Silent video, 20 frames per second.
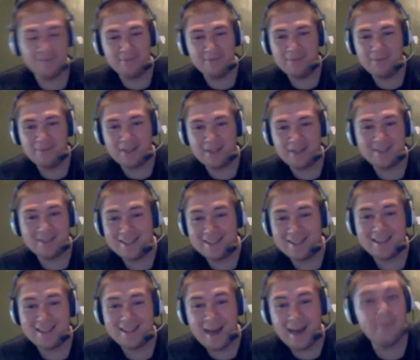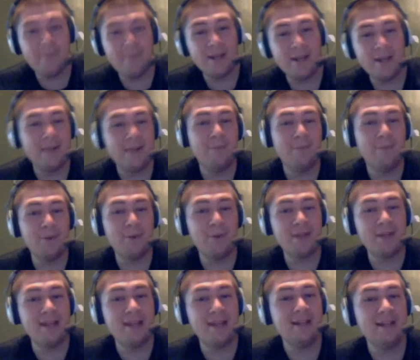Because it's that big and
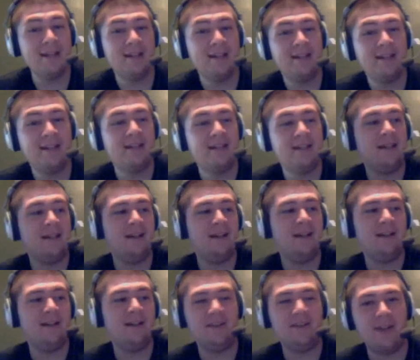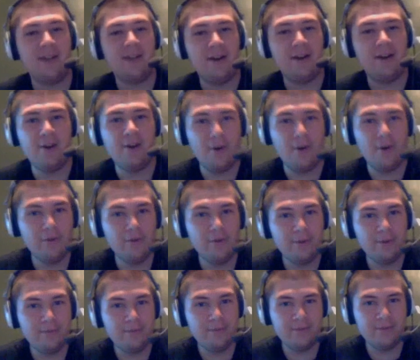bulky. Not
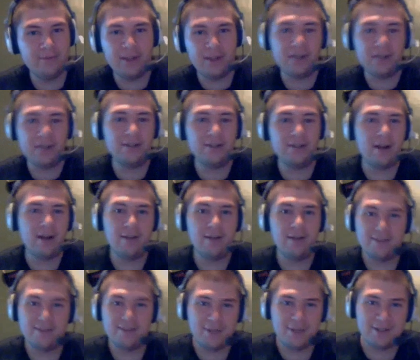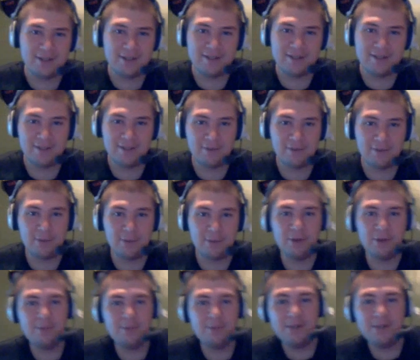as big as a silver
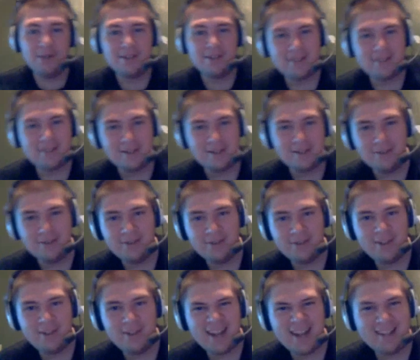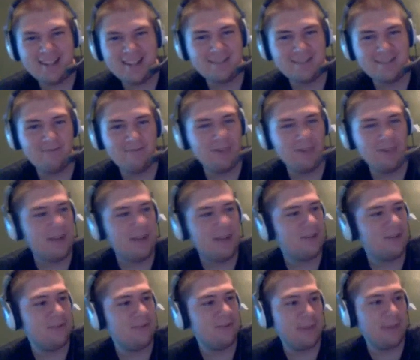bullet, but it's still nice and flush
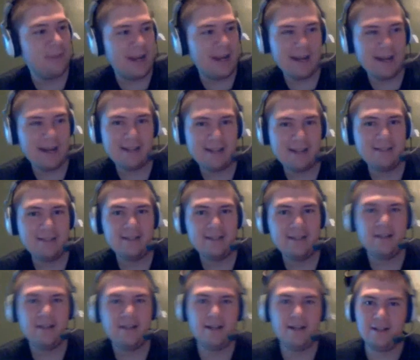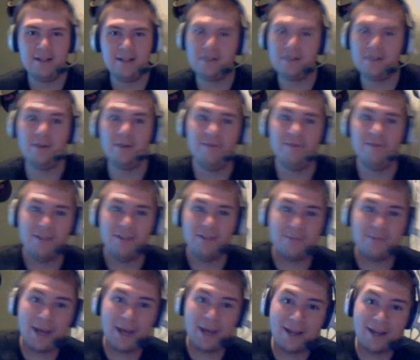with my hand. Good fist
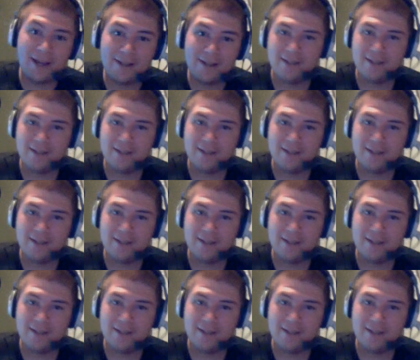pack.